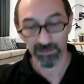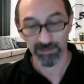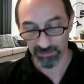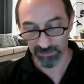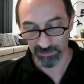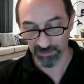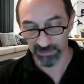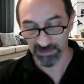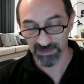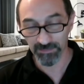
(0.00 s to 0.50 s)

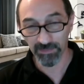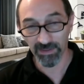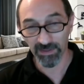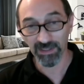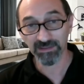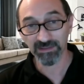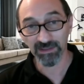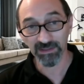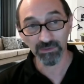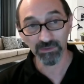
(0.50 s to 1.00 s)
It's
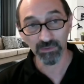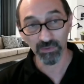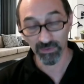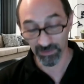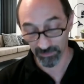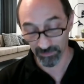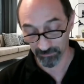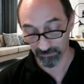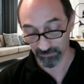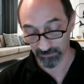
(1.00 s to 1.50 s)
baked into
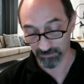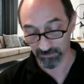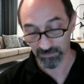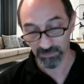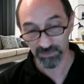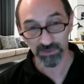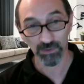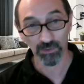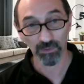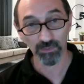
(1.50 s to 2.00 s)
them.
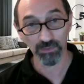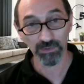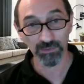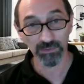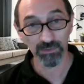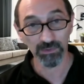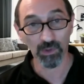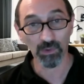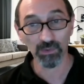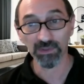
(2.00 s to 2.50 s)
So you
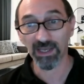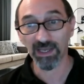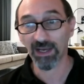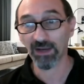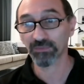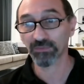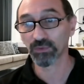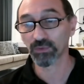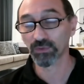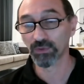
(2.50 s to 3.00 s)
don't
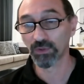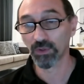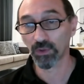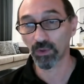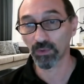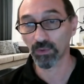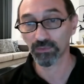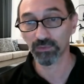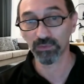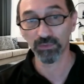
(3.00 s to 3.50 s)
have to
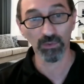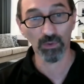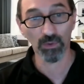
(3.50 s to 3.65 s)
go to